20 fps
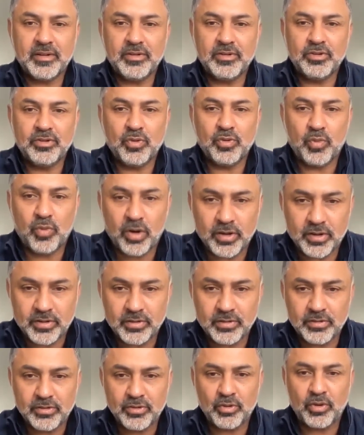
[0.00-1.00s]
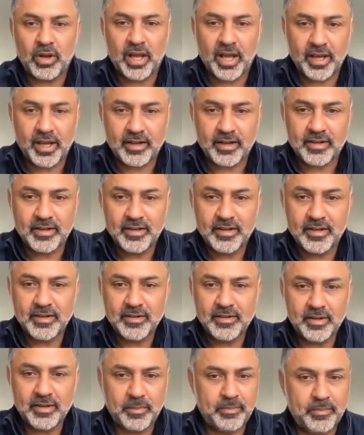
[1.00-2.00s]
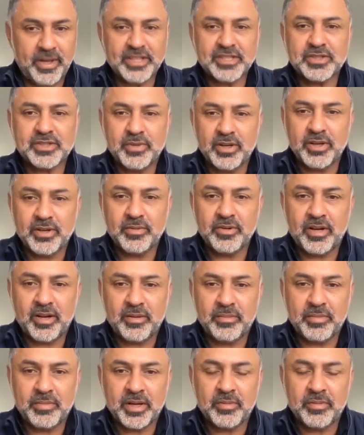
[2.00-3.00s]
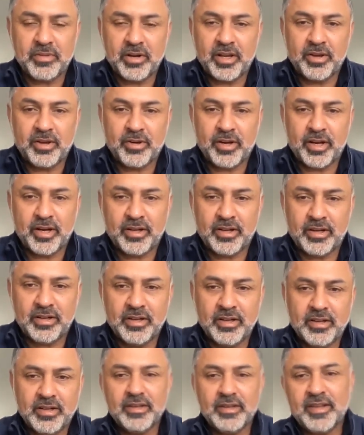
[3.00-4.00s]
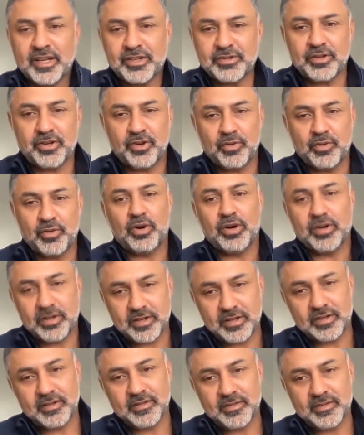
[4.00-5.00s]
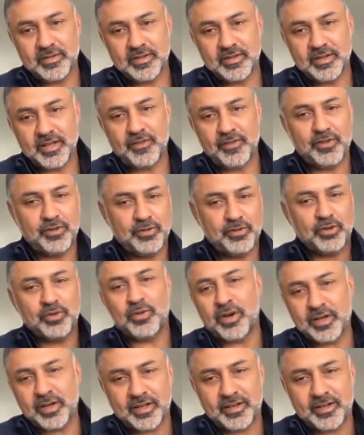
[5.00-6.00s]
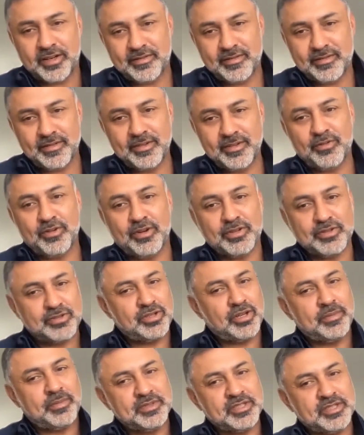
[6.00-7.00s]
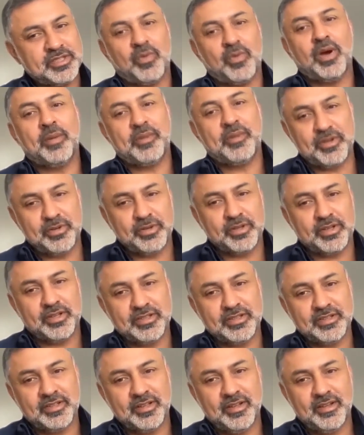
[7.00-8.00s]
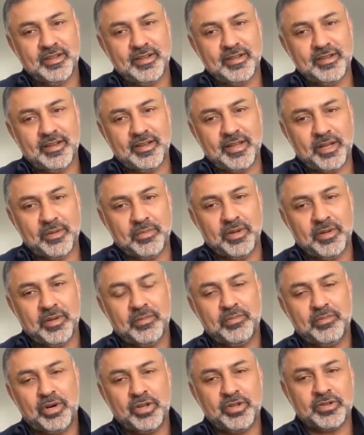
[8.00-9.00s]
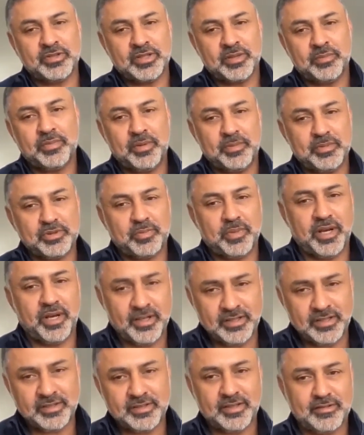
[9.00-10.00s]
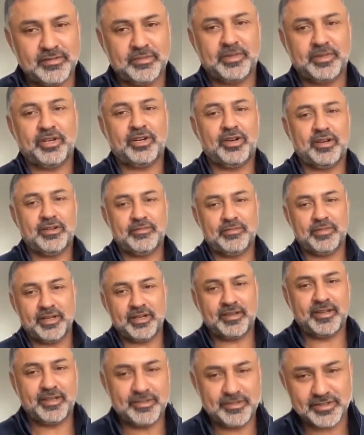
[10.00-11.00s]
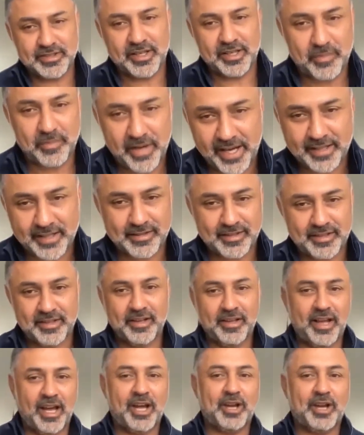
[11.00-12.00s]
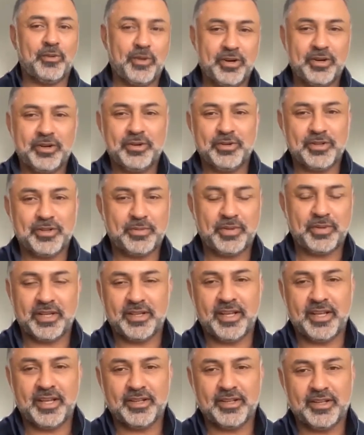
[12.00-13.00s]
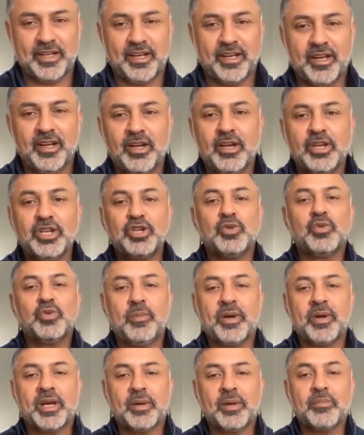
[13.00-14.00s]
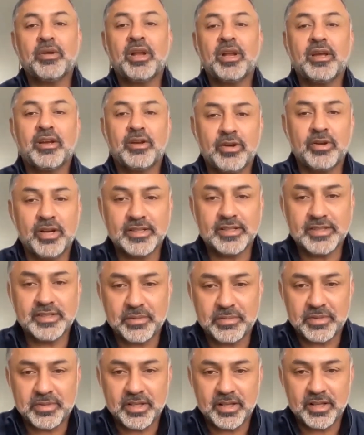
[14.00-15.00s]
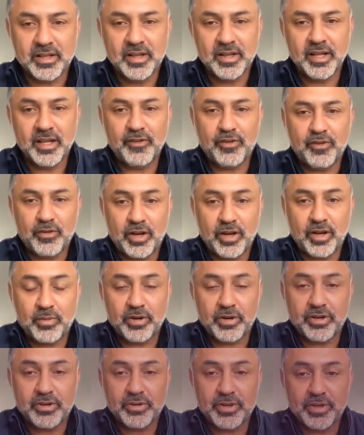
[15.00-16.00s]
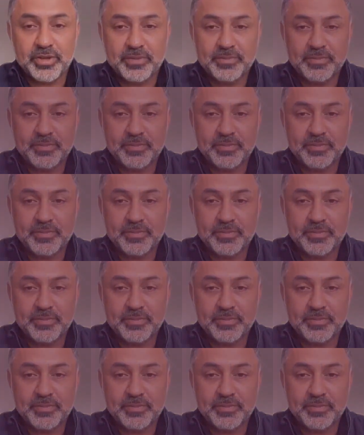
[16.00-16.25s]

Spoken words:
you want to, you like. The best way to become really good at it is actually to want it. And if you don't want it, you've got to stop and say, why am I doing this? Now, that may bother some people's parents that, oh my God, my kid just came back and said, I don't want to do this. But at the end of the day, you will become really good at something if you really want to do it.